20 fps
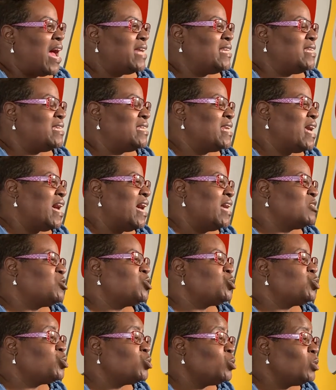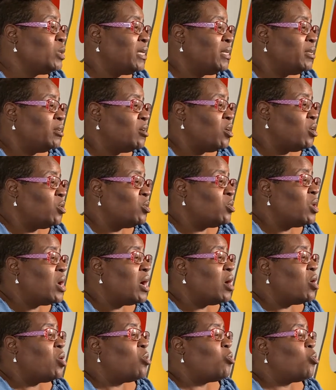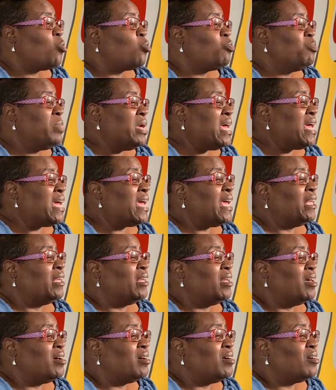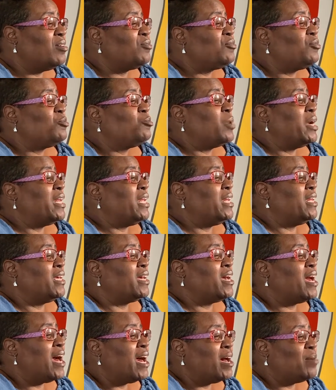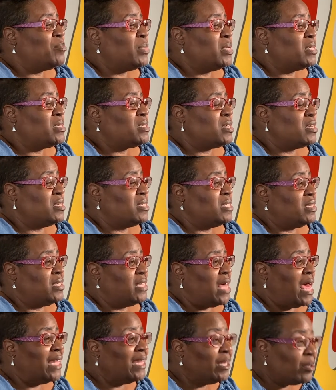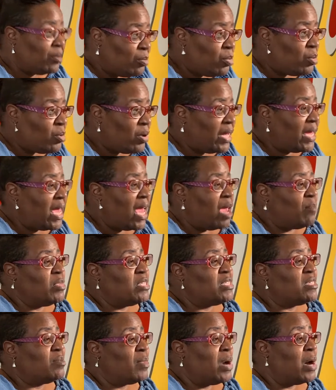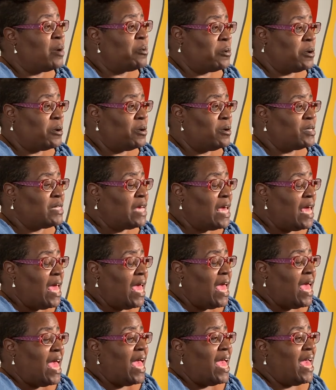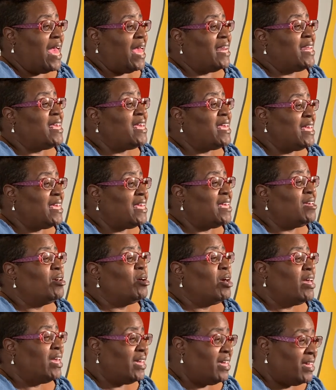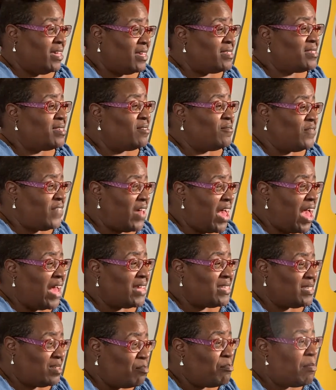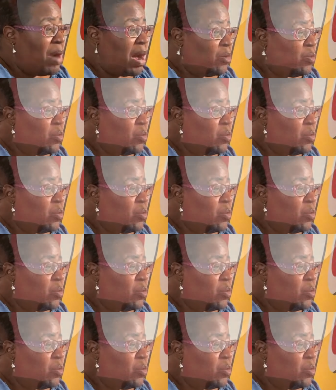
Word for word: did not truly know being in love, what it encompassed until that little boy came into my world. And he is, in fact, my